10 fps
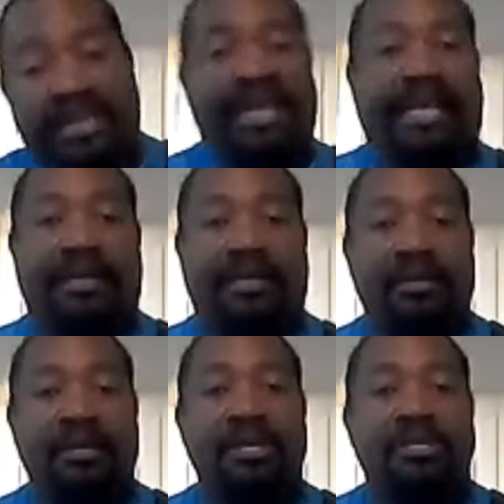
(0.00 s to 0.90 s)
did it.
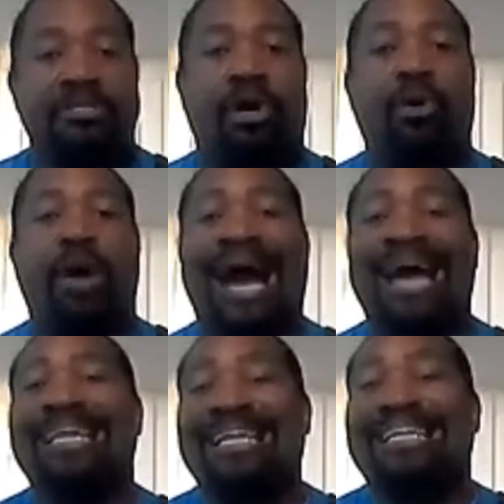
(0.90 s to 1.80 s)
So
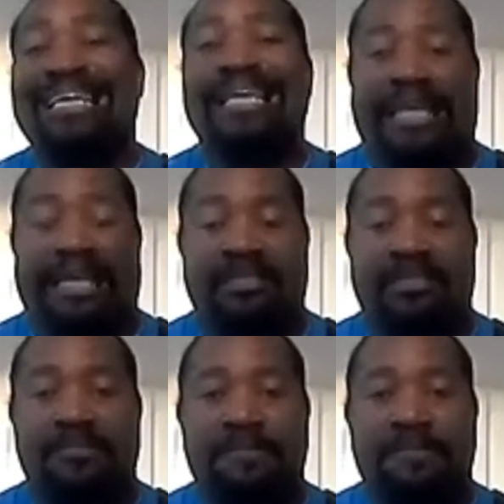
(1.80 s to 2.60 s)
I didn't need it.